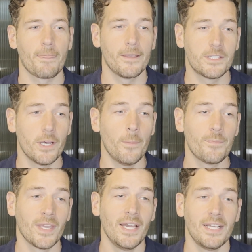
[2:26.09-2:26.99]
So
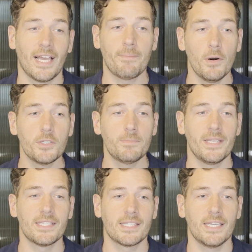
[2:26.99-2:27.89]
like most
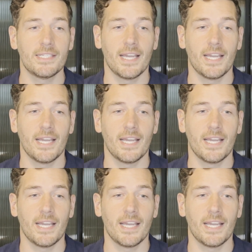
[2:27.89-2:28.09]
businesses,